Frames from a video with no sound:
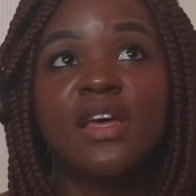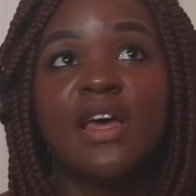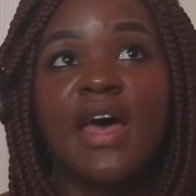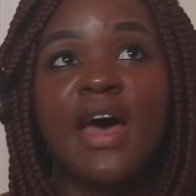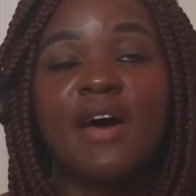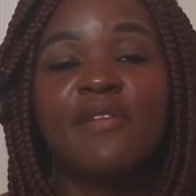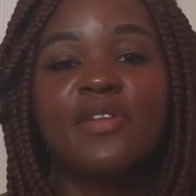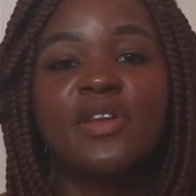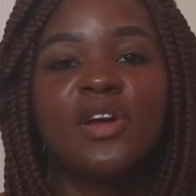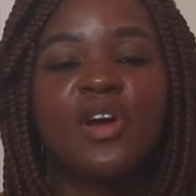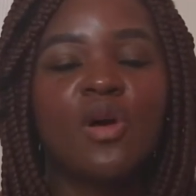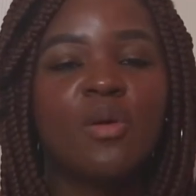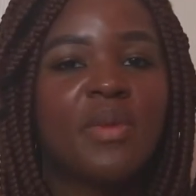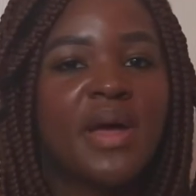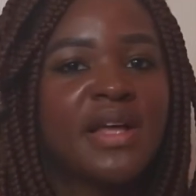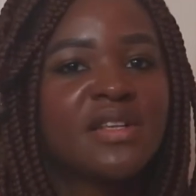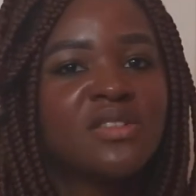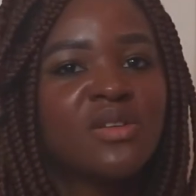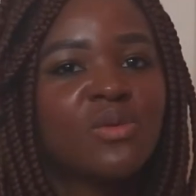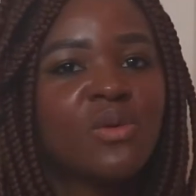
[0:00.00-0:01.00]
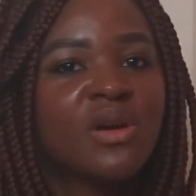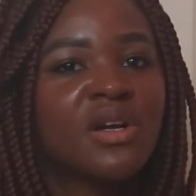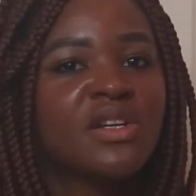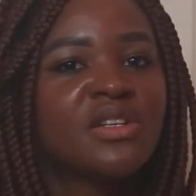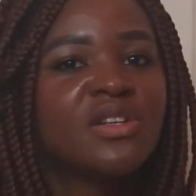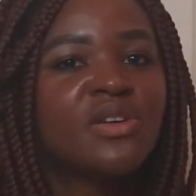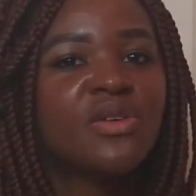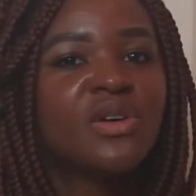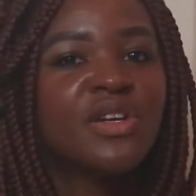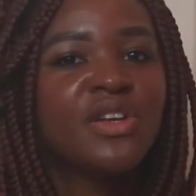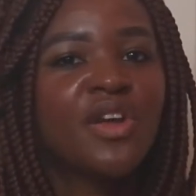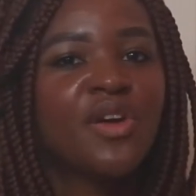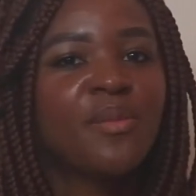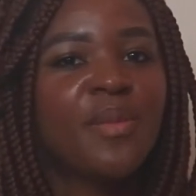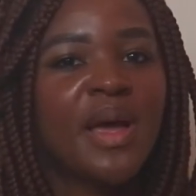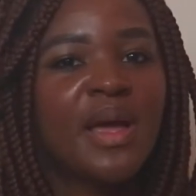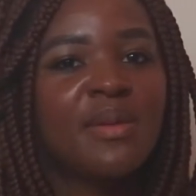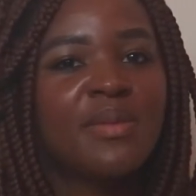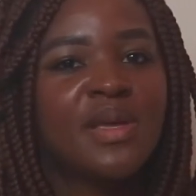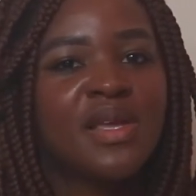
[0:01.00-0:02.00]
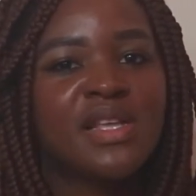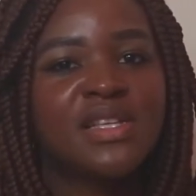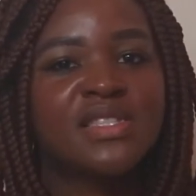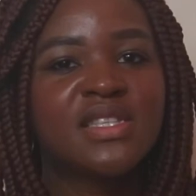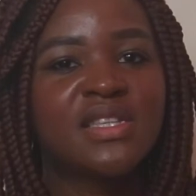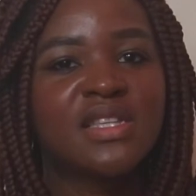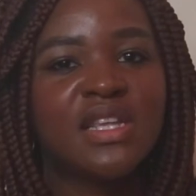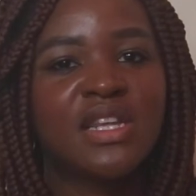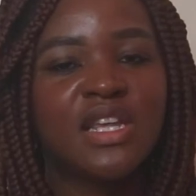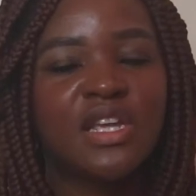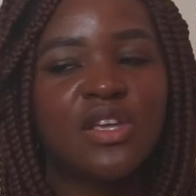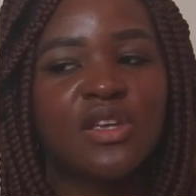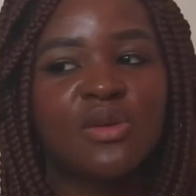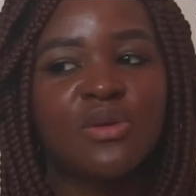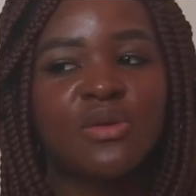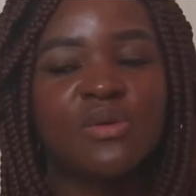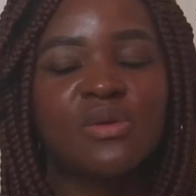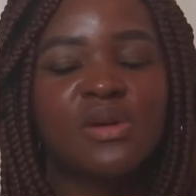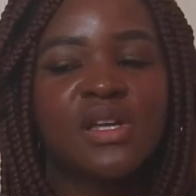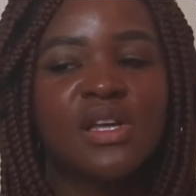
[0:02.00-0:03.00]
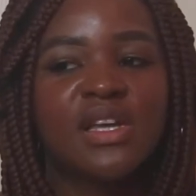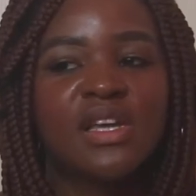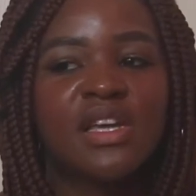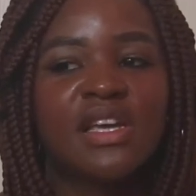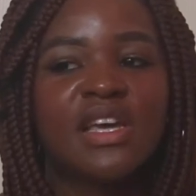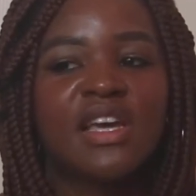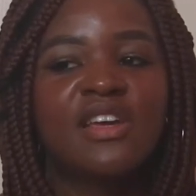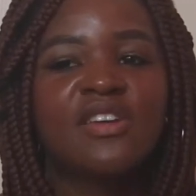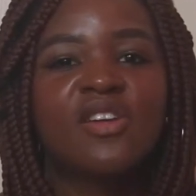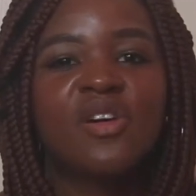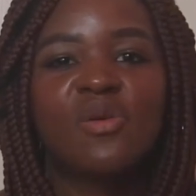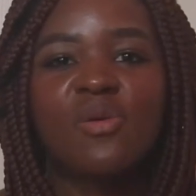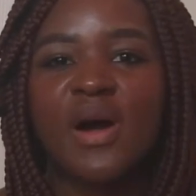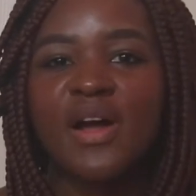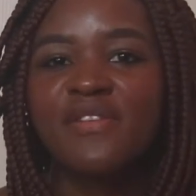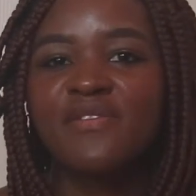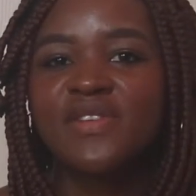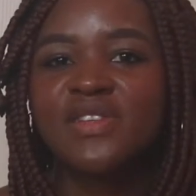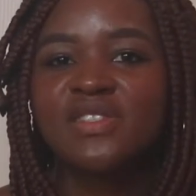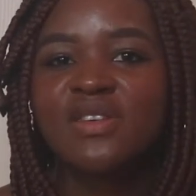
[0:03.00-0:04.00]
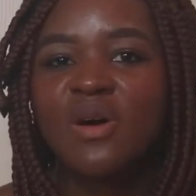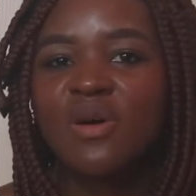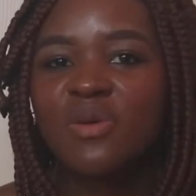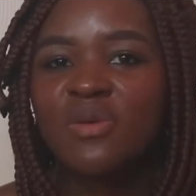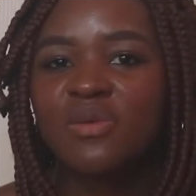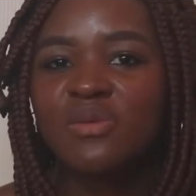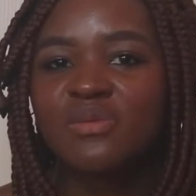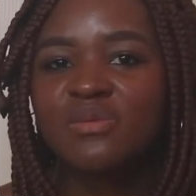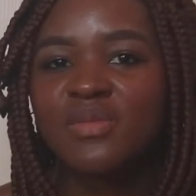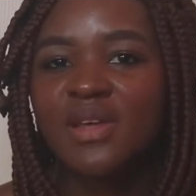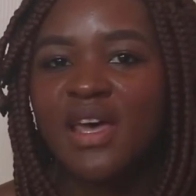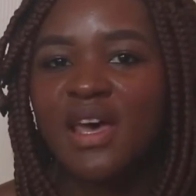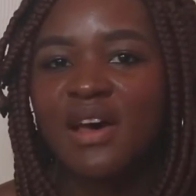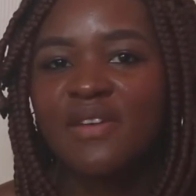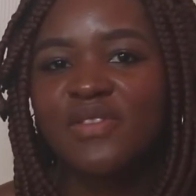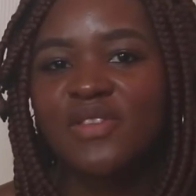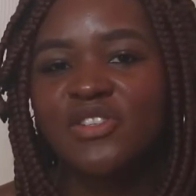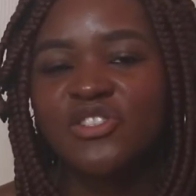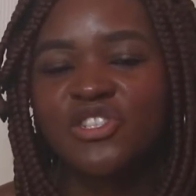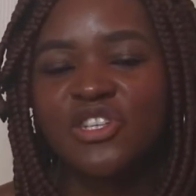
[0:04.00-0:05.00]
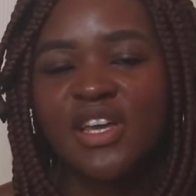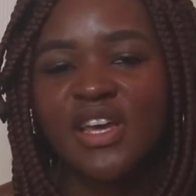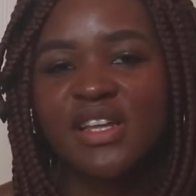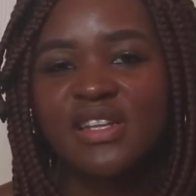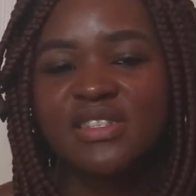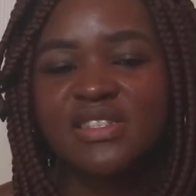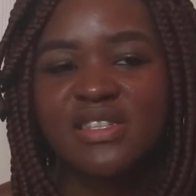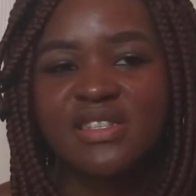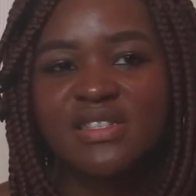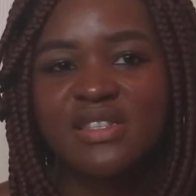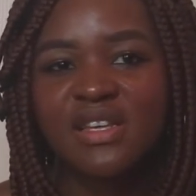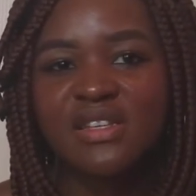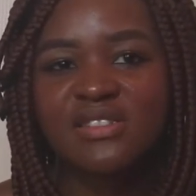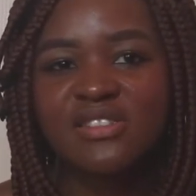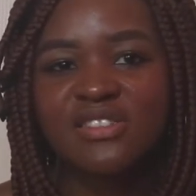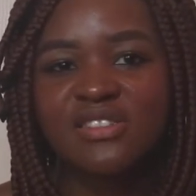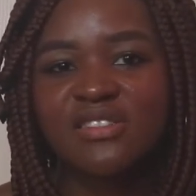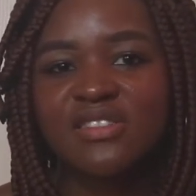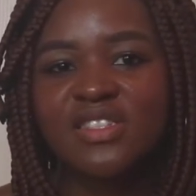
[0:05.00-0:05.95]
having to go back to work knowing your baby is in the NICU and your wife is home after she had a C-section.